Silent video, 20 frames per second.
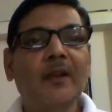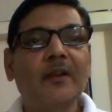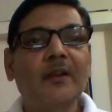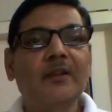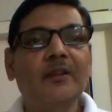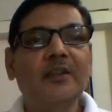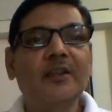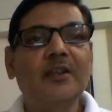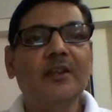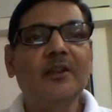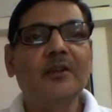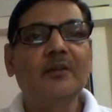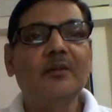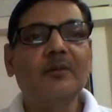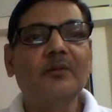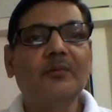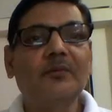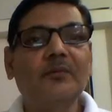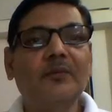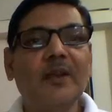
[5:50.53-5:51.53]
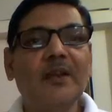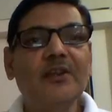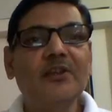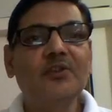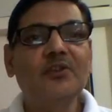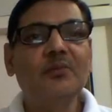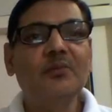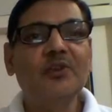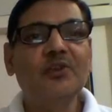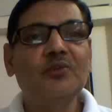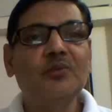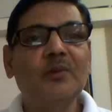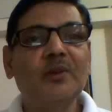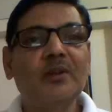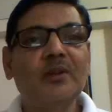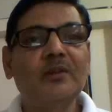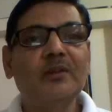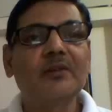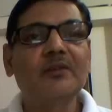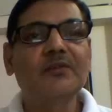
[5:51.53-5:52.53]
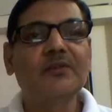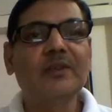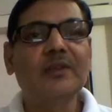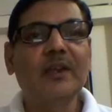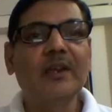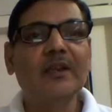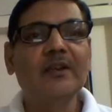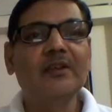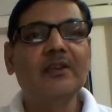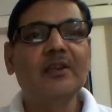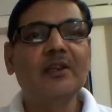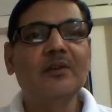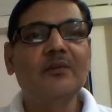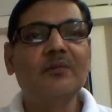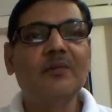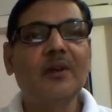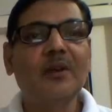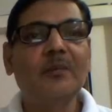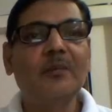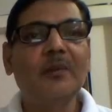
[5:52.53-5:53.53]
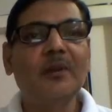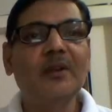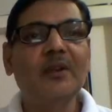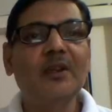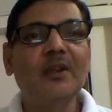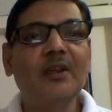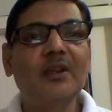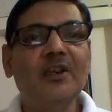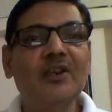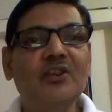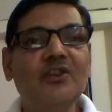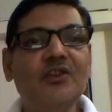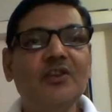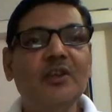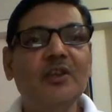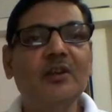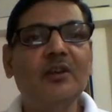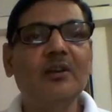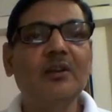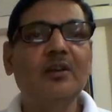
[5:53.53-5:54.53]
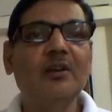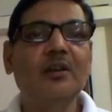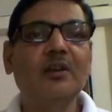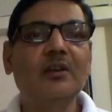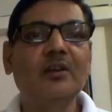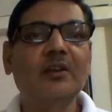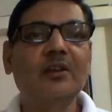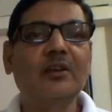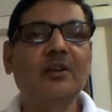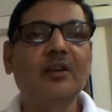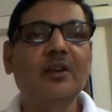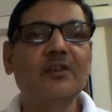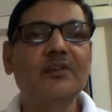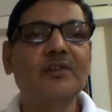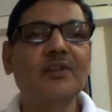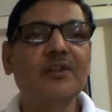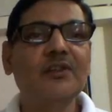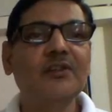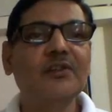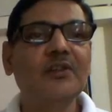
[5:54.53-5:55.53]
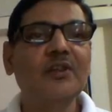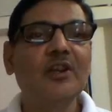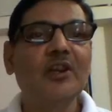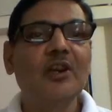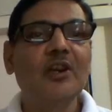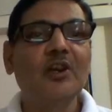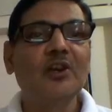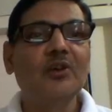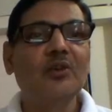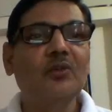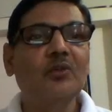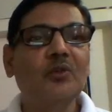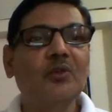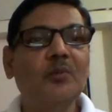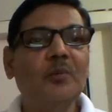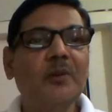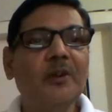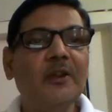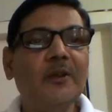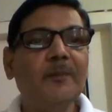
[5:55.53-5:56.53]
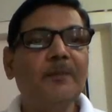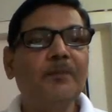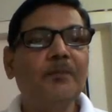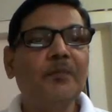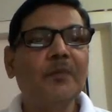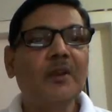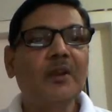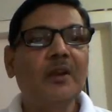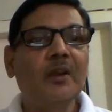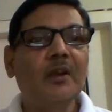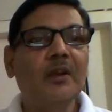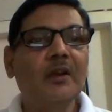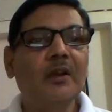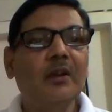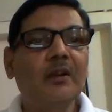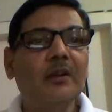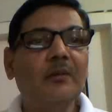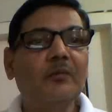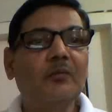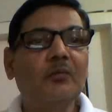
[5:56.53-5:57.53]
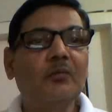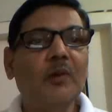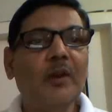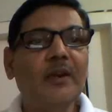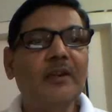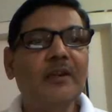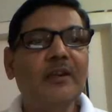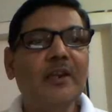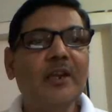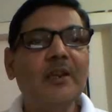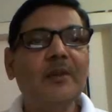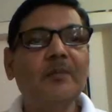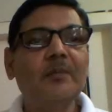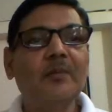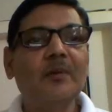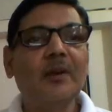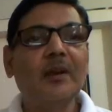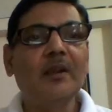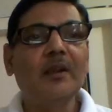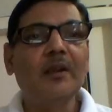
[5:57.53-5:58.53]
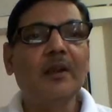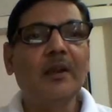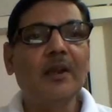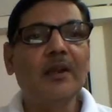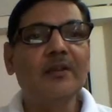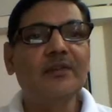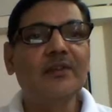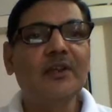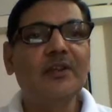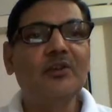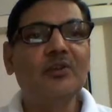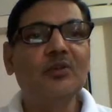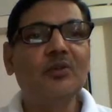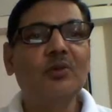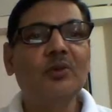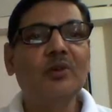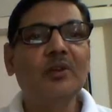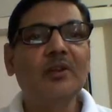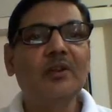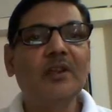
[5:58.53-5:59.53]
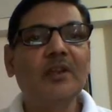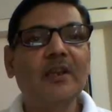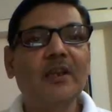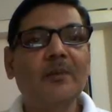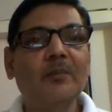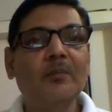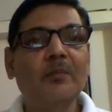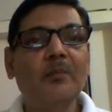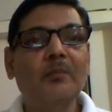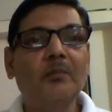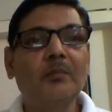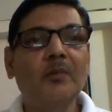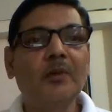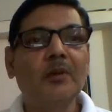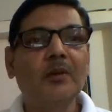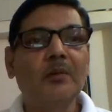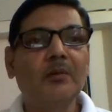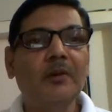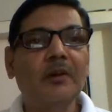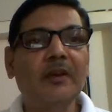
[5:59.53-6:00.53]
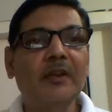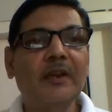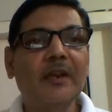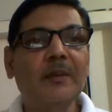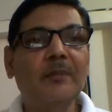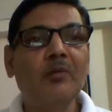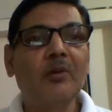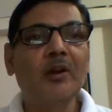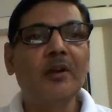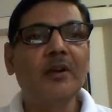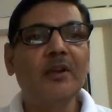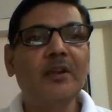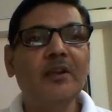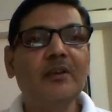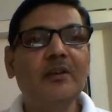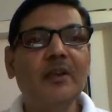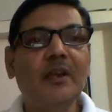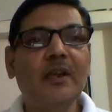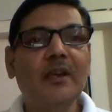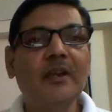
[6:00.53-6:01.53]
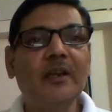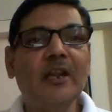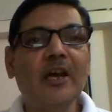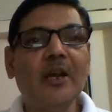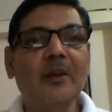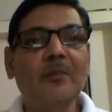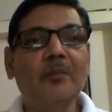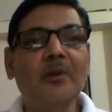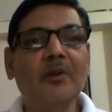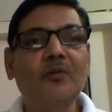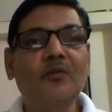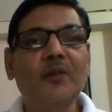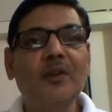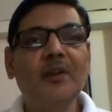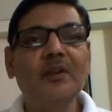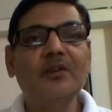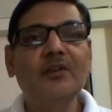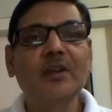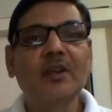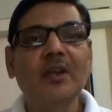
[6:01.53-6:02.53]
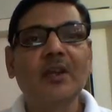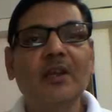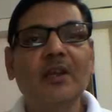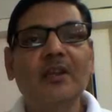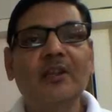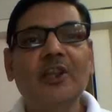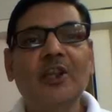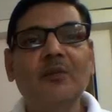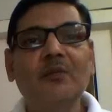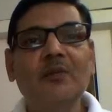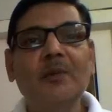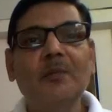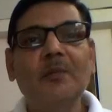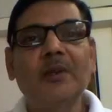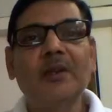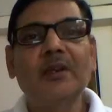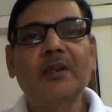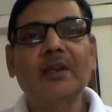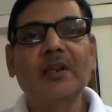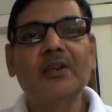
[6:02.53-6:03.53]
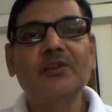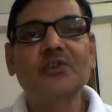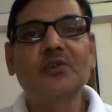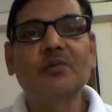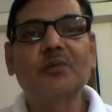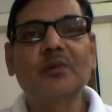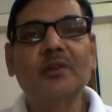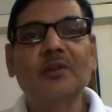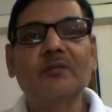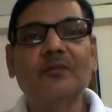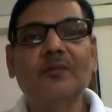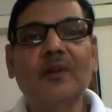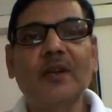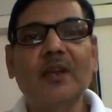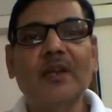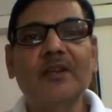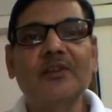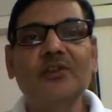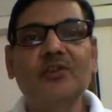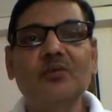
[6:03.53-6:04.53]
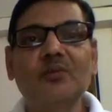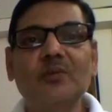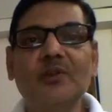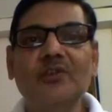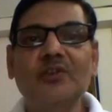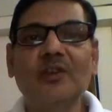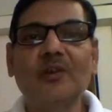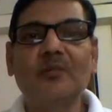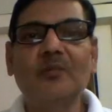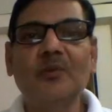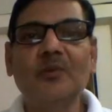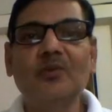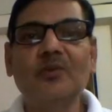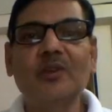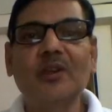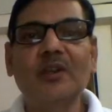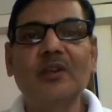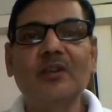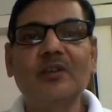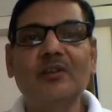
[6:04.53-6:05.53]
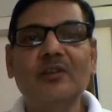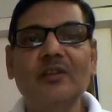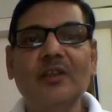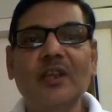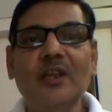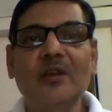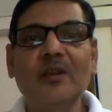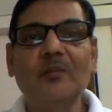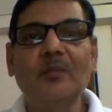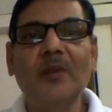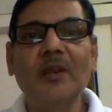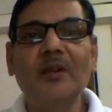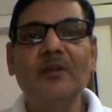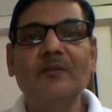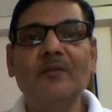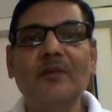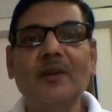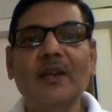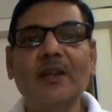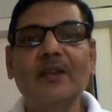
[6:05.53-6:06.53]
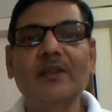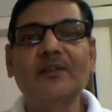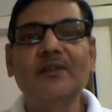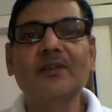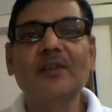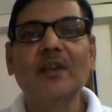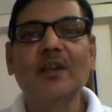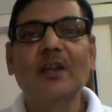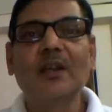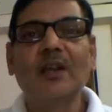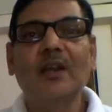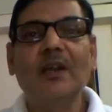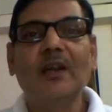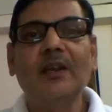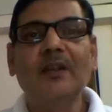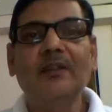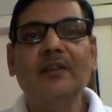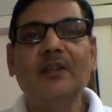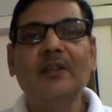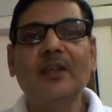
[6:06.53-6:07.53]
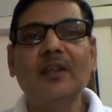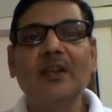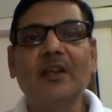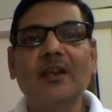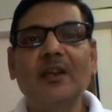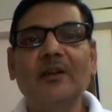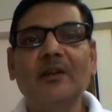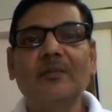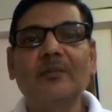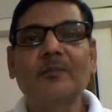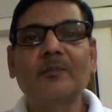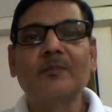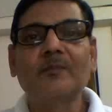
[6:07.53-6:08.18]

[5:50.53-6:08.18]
The flies which were selected for making initial crosses could be wild type. As I told, they are gray bodied and normal winged. They will be crossed with flies which are mutant. They are male flies, and they have